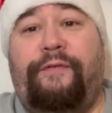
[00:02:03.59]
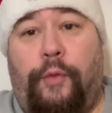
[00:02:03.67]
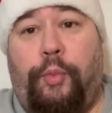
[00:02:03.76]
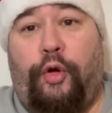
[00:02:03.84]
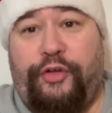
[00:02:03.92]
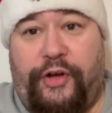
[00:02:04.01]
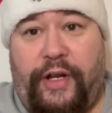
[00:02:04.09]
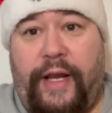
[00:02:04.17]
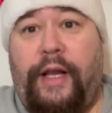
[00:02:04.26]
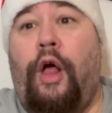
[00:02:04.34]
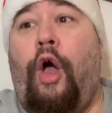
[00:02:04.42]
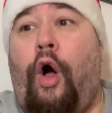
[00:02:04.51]
football
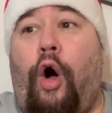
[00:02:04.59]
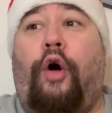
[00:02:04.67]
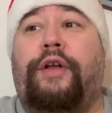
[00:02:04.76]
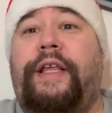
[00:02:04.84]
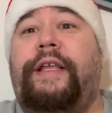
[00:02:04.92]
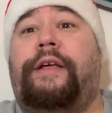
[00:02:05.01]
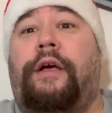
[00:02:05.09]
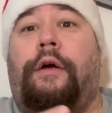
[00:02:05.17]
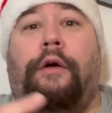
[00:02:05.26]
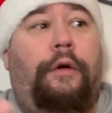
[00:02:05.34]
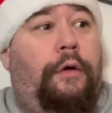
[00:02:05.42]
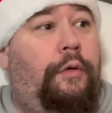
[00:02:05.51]
tonight on the,
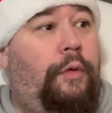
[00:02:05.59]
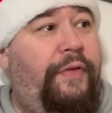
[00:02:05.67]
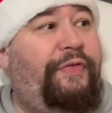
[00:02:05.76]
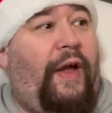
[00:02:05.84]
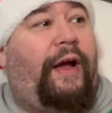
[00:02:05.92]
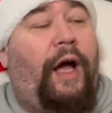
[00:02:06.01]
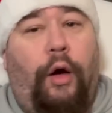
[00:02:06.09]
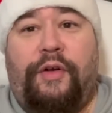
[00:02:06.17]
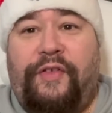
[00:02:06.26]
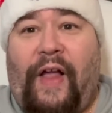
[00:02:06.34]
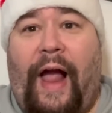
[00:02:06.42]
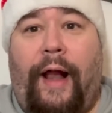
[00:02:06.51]
what the hell
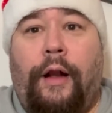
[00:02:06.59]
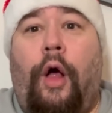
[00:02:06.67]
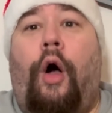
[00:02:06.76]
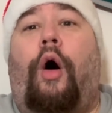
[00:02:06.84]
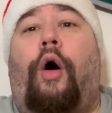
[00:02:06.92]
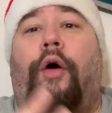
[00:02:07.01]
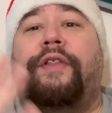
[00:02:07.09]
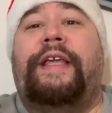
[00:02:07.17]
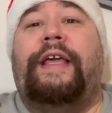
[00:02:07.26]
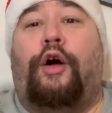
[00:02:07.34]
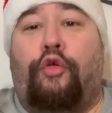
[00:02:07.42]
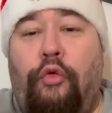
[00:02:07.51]
is that? On
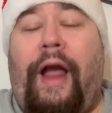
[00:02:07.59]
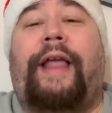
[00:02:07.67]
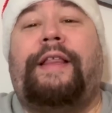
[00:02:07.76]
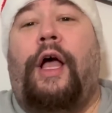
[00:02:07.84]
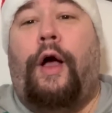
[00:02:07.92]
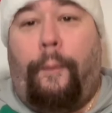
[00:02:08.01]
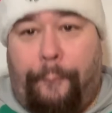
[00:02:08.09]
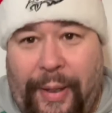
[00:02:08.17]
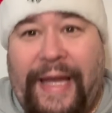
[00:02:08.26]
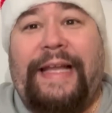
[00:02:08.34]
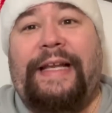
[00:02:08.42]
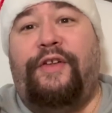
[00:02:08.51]
the Erect
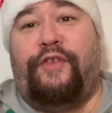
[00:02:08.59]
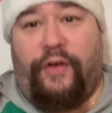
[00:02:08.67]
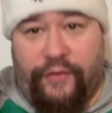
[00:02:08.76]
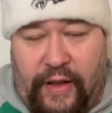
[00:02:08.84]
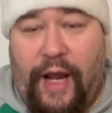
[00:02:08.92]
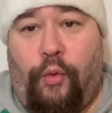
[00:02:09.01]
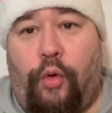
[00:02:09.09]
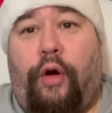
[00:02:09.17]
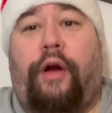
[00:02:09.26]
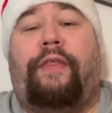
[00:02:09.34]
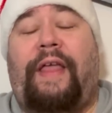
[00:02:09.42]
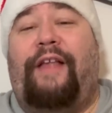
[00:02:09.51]
Penis
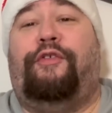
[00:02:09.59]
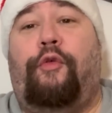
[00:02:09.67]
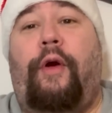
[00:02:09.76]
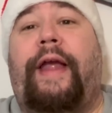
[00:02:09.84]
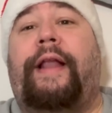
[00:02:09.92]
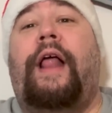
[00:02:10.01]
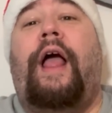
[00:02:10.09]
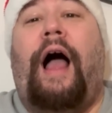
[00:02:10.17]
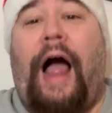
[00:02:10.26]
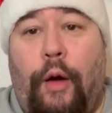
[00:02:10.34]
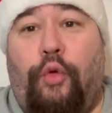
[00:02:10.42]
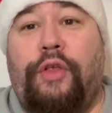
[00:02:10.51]
Network. That's right.
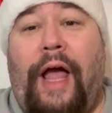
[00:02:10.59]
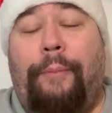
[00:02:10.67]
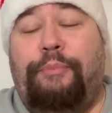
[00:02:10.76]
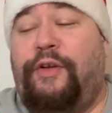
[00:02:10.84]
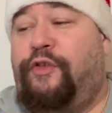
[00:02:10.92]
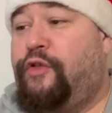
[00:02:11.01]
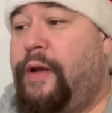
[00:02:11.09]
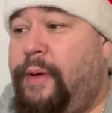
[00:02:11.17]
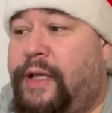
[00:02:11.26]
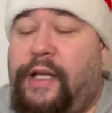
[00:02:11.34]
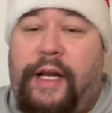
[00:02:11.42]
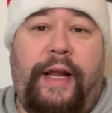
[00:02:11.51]
I will not be streaming
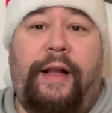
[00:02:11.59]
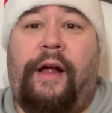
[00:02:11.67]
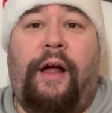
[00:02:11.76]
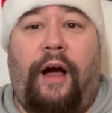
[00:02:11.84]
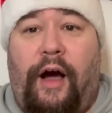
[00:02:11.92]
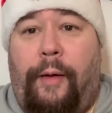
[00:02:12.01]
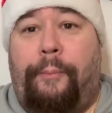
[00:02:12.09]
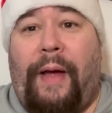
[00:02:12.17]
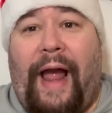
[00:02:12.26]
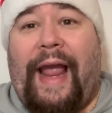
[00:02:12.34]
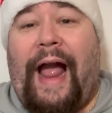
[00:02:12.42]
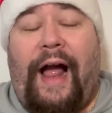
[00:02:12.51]
tonight.
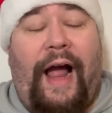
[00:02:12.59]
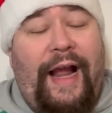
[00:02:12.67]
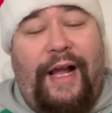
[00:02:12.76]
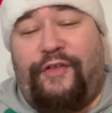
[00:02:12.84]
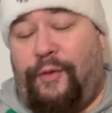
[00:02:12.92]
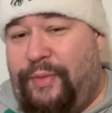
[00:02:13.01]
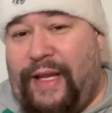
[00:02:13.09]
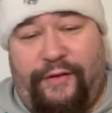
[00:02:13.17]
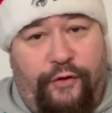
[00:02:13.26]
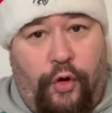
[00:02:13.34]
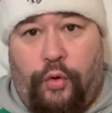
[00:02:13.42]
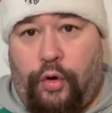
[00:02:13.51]
I got some
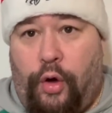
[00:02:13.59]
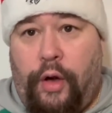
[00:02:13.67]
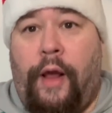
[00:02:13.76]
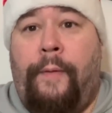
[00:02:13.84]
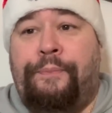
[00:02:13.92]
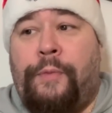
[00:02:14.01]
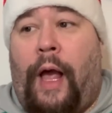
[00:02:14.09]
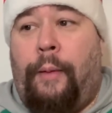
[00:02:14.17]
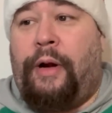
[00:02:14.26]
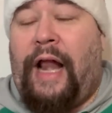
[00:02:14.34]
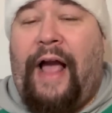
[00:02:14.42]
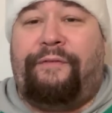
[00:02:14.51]
things going on I'm
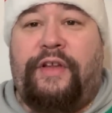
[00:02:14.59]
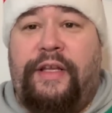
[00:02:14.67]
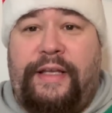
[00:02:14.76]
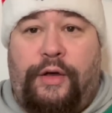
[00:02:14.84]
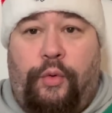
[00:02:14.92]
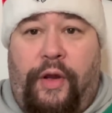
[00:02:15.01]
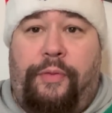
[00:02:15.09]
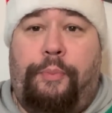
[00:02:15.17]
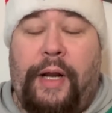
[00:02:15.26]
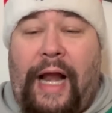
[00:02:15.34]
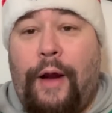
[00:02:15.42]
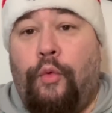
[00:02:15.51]
going to have to deal with.
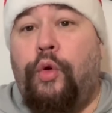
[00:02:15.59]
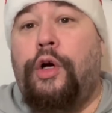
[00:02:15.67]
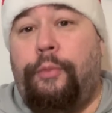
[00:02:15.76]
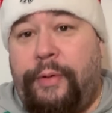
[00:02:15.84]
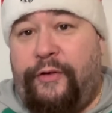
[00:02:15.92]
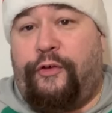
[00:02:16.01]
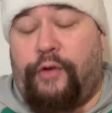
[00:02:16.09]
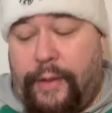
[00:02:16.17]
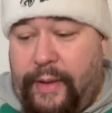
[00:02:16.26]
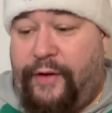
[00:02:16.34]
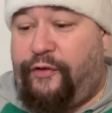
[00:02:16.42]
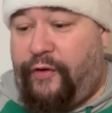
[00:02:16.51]
But I will be
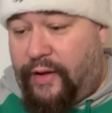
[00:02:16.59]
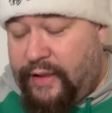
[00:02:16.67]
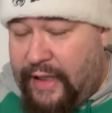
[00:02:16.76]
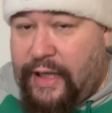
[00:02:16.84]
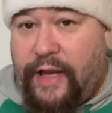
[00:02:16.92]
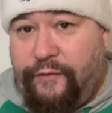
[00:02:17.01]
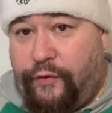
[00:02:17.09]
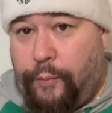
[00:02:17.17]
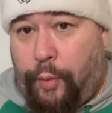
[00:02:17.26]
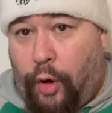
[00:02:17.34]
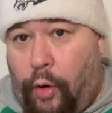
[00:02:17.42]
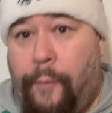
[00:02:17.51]
streaming Sunday night
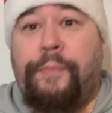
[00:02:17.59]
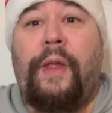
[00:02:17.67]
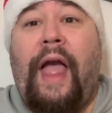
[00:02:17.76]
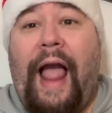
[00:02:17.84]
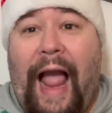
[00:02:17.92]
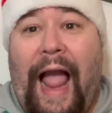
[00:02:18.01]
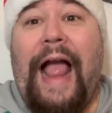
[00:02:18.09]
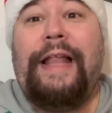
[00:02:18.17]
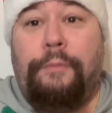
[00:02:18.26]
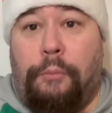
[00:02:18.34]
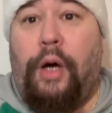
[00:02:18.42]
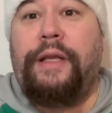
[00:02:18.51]
football
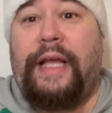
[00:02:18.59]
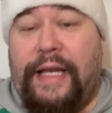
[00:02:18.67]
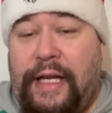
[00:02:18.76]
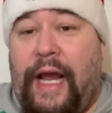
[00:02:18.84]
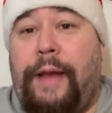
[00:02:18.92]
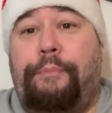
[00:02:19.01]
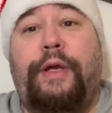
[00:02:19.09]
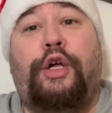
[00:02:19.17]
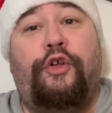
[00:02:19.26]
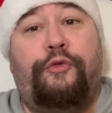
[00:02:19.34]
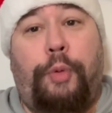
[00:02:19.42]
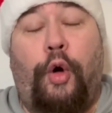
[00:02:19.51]
and Monday night
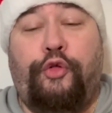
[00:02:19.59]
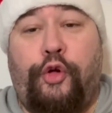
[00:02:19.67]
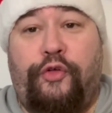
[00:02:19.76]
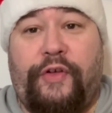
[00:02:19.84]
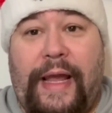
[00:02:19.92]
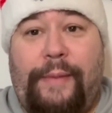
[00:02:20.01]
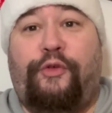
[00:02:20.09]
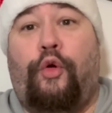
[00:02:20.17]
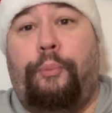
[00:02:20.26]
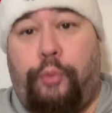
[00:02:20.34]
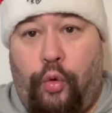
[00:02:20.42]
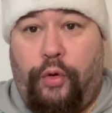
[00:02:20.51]
because both those games are
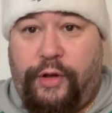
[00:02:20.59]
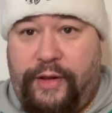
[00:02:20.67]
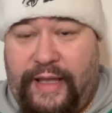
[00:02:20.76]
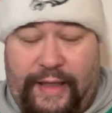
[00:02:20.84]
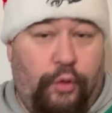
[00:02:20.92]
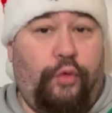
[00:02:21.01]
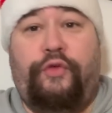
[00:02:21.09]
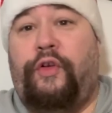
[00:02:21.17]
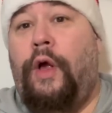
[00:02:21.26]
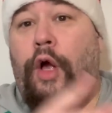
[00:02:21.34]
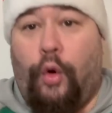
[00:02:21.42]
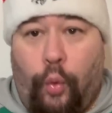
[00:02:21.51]
important to the Eagles.
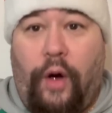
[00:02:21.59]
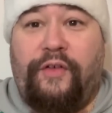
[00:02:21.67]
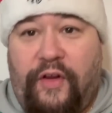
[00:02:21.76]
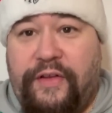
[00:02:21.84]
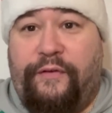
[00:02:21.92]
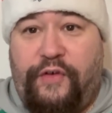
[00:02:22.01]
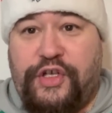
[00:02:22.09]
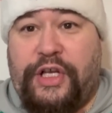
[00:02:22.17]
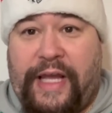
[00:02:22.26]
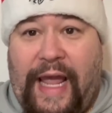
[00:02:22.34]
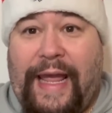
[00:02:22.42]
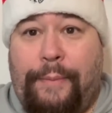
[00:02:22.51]
One's a division
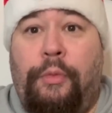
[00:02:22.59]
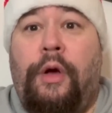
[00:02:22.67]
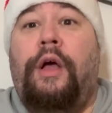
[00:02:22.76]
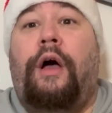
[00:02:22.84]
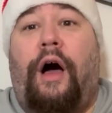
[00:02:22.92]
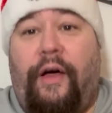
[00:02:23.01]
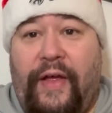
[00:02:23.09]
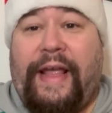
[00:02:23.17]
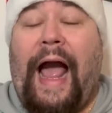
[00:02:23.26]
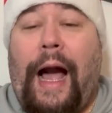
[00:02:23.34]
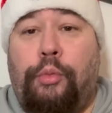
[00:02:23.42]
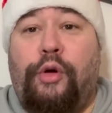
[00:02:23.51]
game, the
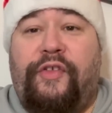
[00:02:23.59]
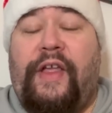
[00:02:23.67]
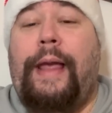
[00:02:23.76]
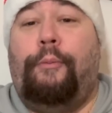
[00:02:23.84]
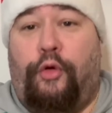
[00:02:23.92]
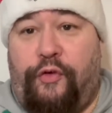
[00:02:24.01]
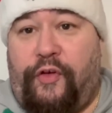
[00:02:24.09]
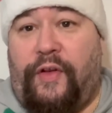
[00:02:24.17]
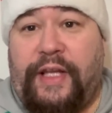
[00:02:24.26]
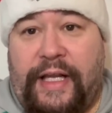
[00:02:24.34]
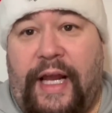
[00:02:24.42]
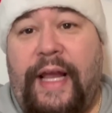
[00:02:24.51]
Cowboys game on
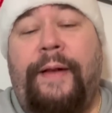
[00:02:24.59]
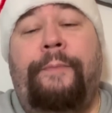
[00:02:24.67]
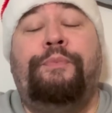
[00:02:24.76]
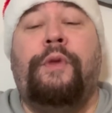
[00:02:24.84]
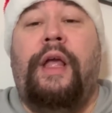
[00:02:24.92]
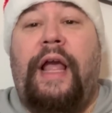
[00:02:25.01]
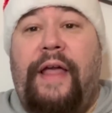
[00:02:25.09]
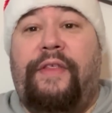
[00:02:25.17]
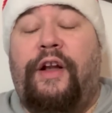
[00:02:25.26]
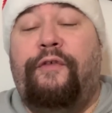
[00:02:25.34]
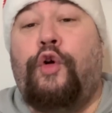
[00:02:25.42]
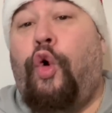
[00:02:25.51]
Sunday night. And
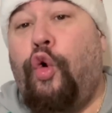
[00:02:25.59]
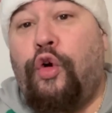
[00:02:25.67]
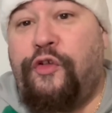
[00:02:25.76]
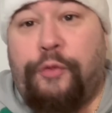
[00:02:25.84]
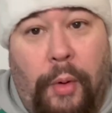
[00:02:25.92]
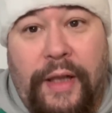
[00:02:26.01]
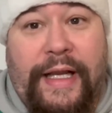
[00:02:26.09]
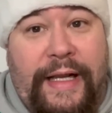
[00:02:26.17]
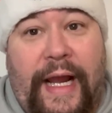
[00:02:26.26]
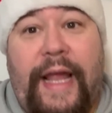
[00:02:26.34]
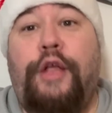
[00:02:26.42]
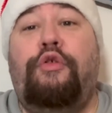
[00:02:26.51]
then, of course, Monday
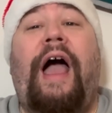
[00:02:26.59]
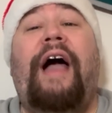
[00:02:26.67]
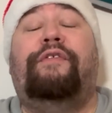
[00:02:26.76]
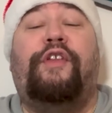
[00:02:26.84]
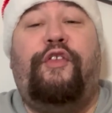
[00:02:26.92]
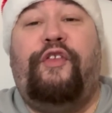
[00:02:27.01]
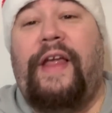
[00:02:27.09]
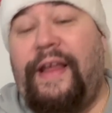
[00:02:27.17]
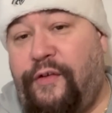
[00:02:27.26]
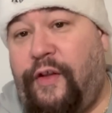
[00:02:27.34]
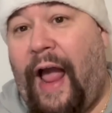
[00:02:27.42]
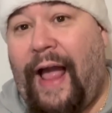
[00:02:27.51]
night, you have the
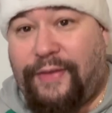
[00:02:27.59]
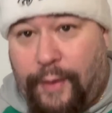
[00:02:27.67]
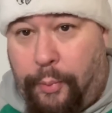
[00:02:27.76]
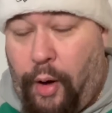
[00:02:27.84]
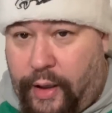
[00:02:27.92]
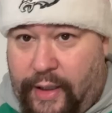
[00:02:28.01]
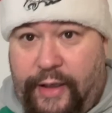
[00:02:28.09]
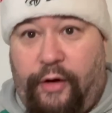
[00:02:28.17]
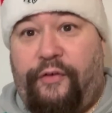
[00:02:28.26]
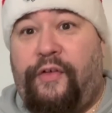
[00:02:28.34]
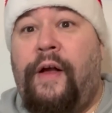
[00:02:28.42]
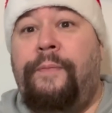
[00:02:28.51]
Saints at the
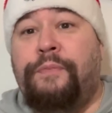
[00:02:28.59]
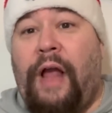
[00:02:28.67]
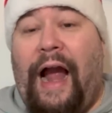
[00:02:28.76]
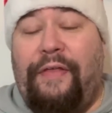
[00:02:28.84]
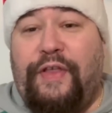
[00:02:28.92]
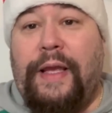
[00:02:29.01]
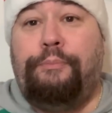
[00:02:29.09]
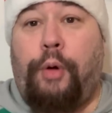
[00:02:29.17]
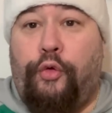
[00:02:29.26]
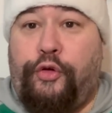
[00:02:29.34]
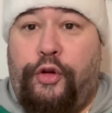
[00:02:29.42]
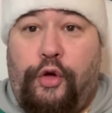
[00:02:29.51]
Buccaneers. I think
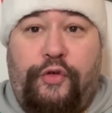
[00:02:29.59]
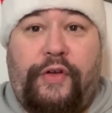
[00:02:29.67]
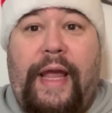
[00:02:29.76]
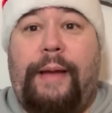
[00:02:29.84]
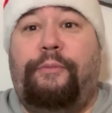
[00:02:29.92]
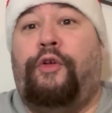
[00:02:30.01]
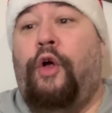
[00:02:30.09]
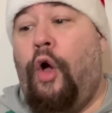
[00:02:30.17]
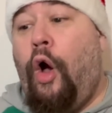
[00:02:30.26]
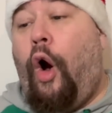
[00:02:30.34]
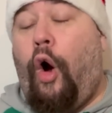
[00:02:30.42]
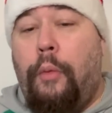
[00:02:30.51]
both of those games
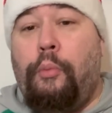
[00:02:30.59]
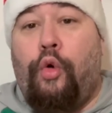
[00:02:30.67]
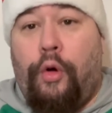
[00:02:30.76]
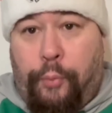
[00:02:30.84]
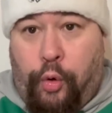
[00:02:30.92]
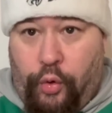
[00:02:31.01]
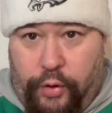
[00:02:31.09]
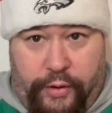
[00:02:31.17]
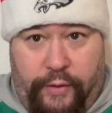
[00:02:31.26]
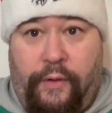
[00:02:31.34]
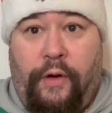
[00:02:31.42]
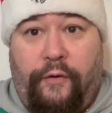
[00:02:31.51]
are more
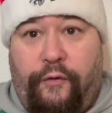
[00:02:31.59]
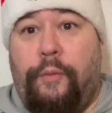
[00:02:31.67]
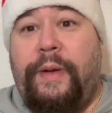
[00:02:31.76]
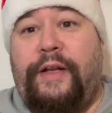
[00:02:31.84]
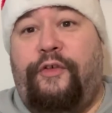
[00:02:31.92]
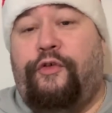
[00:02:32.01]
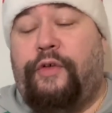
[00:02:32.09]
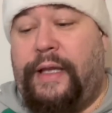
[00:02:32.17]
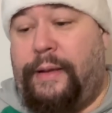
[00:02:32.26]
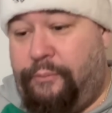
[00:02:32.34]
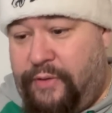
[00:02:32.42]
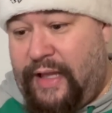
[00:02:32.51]
important for me to
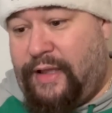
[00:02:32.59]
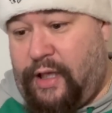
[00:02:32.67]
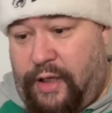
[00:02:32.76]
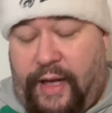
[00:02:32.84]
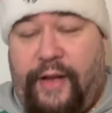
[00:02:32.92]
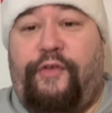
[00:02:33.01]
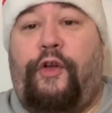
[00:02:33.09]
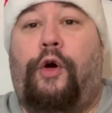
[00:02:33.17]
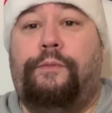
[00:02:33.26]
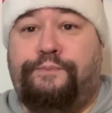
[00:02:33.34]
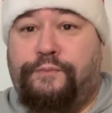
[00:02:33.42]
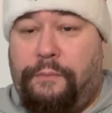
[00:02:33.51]
stream than tonight.
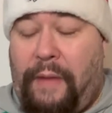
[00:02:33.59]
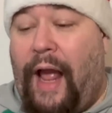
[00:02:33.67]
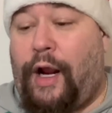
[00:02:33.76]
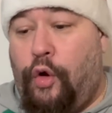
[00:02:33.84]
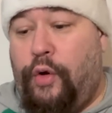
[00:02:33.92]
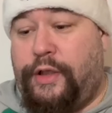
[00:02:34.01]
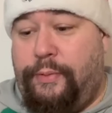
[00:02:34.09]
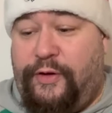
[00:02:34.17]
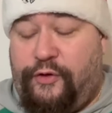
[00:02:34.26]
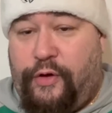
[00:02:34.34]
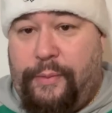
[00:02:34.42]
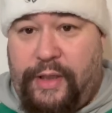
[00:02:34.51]
So, not going to be
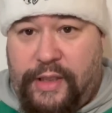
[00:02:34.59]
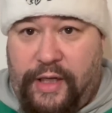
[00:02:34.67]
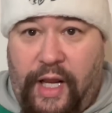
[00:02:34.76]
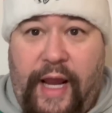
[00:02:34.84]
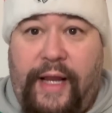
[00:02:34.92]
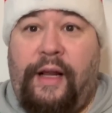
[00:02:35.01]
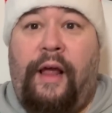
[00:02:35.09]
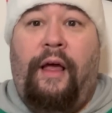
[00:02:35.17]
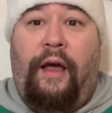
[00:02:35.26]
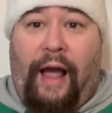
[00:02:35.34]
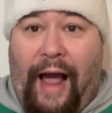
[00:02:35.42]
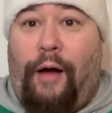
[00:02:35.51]
streaming tonight.
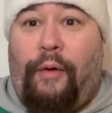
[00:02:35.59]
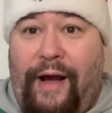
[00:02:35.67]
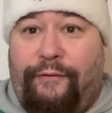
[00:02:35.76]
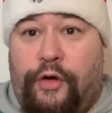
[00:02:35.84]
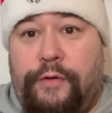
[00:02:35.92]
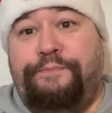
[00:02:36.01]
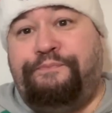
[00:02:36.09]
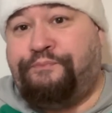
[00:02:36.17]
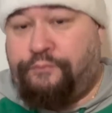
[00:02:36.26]
However,